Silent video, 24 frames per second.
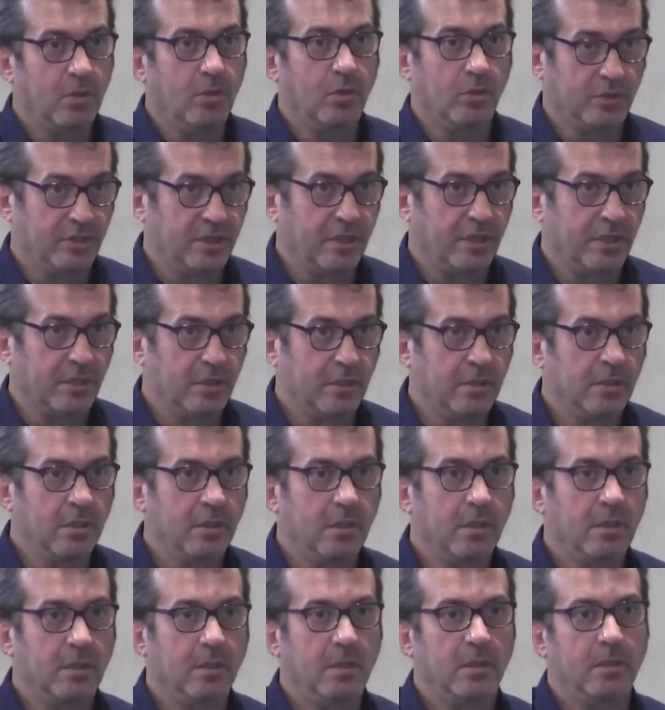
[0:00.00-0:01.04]

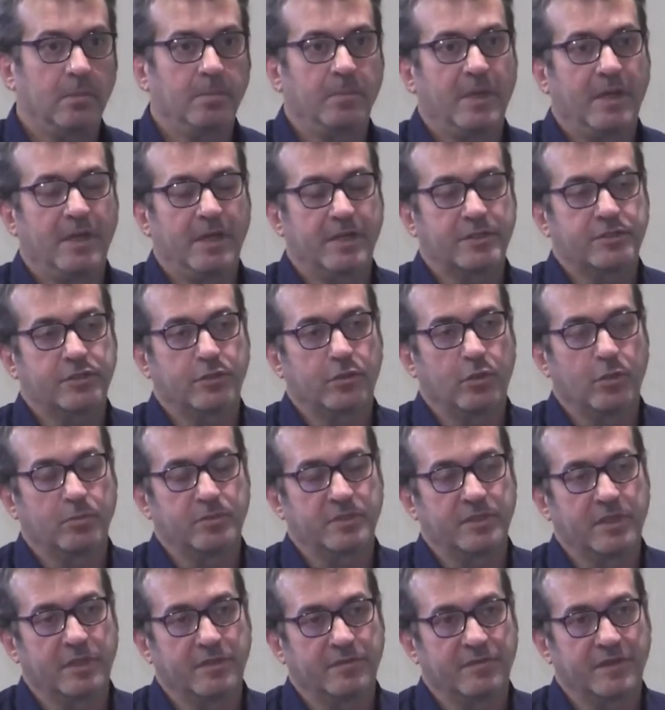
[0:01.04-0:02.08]
ODIHR election
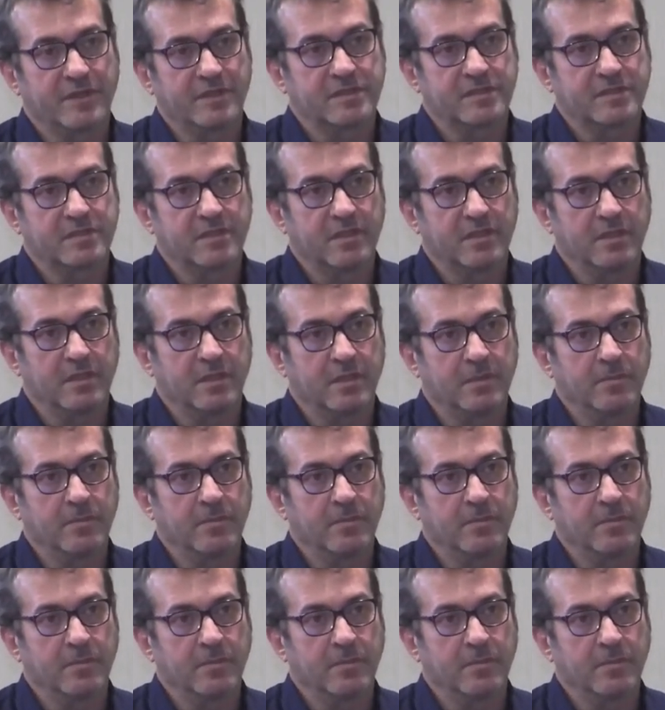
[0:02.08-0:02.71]
observers